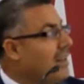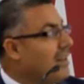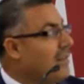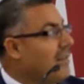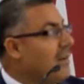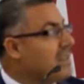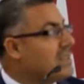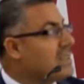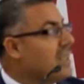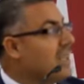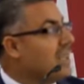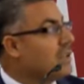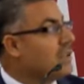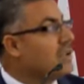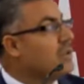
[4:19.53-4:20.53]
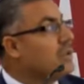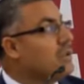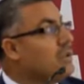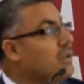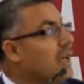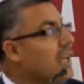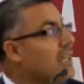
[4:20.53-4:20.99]
The first thing to
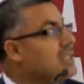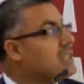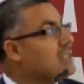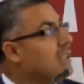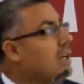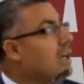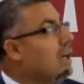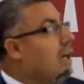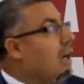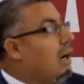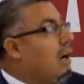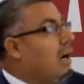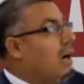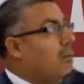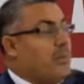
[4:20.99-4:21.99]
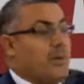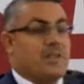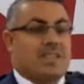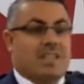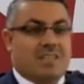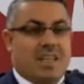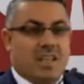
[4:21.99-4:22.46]
do is
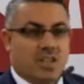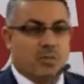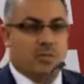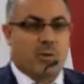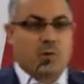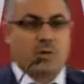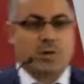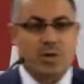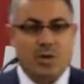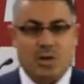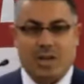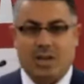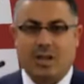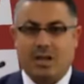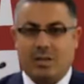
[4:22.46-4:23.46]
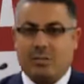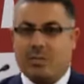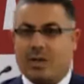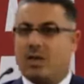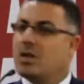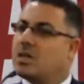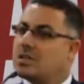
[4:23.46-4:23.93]
presentation protocol,
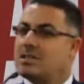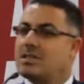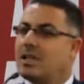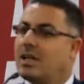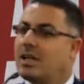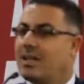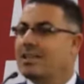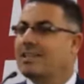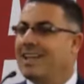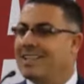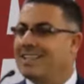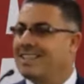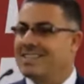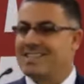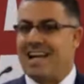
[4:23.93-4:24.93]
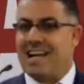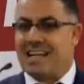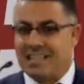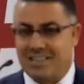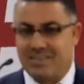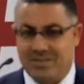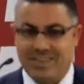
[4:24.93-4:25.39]
because the title is
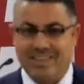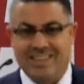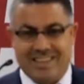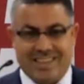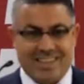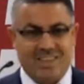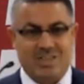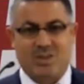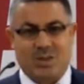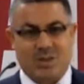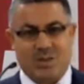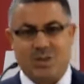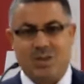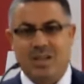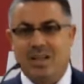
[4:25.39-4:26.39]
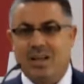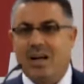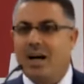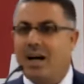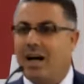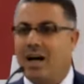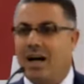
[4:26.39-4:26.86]
active learning, so
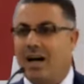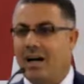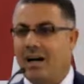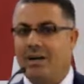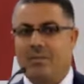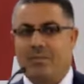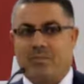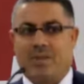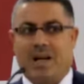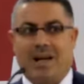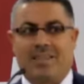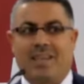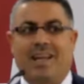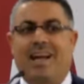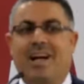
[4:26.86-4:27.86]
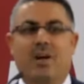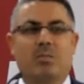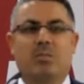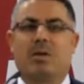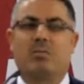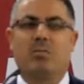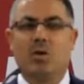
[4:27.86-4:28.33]
I think I will
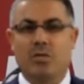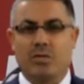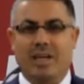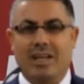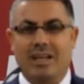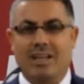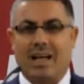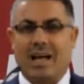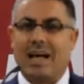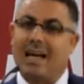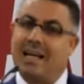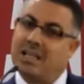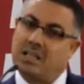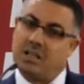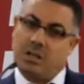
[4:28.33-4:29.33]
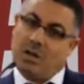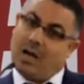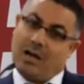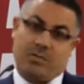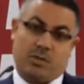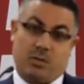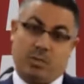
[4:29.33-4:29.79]
be moving and you
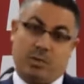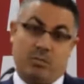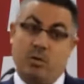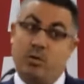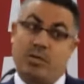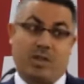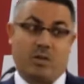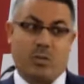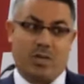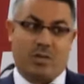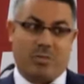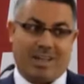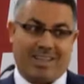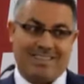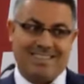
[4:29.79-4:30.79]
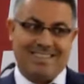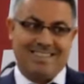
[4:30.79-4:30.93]
have to be moving with me.